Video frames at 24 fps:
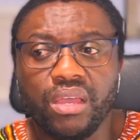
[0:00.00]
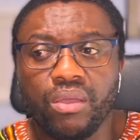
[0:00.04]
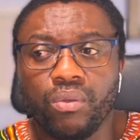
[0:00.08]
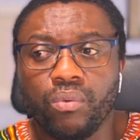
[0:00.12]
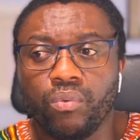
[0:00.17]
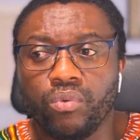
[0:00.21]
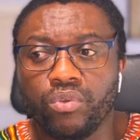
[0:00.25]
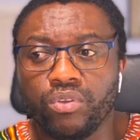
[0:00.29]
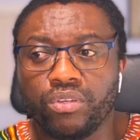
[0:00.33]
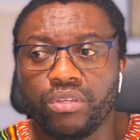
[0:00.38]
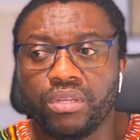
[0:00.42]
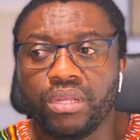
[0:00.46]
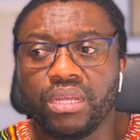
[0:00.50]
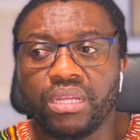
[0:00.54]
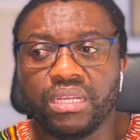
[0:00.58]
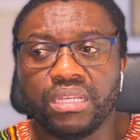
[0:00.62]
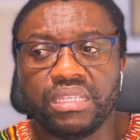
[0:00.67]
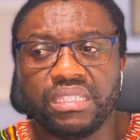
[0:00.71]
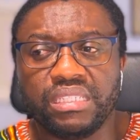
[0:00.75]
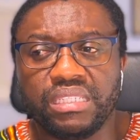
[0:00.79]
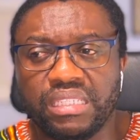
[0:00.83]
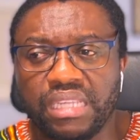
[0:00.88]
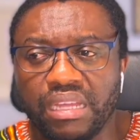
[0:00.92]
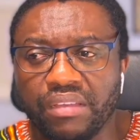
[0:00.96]
would
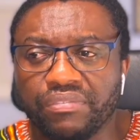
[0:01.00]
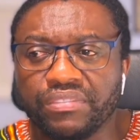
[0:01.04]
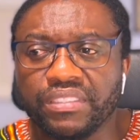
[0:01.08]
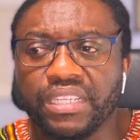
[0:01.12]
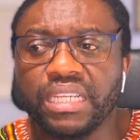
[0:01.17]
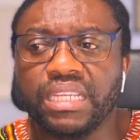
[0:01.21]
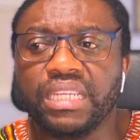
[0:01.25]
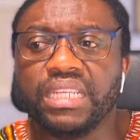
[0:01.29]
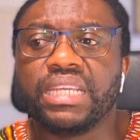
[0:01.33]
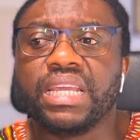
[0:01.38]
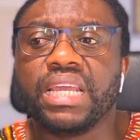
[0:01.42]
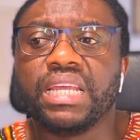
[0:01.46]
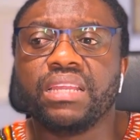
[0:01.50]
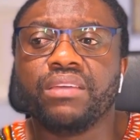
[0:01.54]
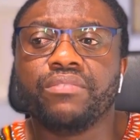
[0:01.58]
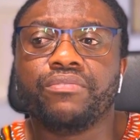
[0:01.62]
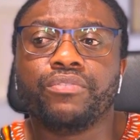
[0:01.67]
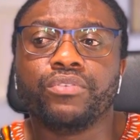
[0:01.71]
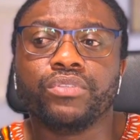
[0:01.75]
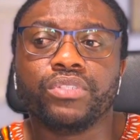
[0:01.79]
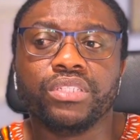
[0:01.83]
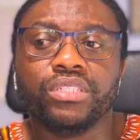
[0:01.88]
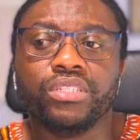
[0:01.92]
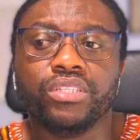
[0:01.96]
definitely get a
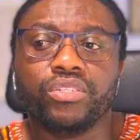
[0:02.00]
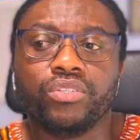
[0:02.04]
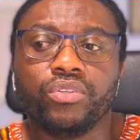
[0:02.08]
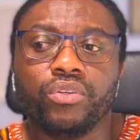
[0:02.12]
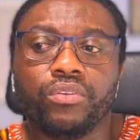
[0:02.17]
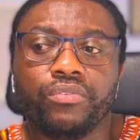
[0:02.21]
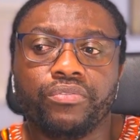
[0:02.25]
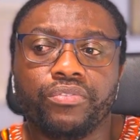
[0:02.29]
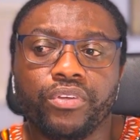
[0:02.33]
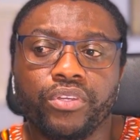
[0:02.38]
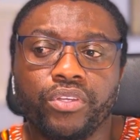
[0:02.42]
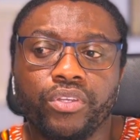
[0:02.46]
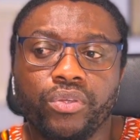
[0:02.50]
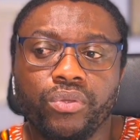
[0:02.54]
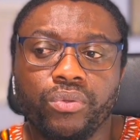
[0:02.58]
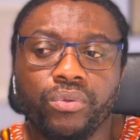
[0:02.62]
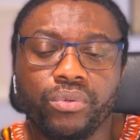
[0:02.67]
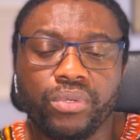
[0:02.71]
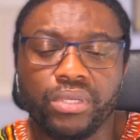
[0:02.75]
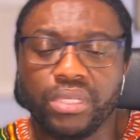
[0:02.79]
foot in the door for you,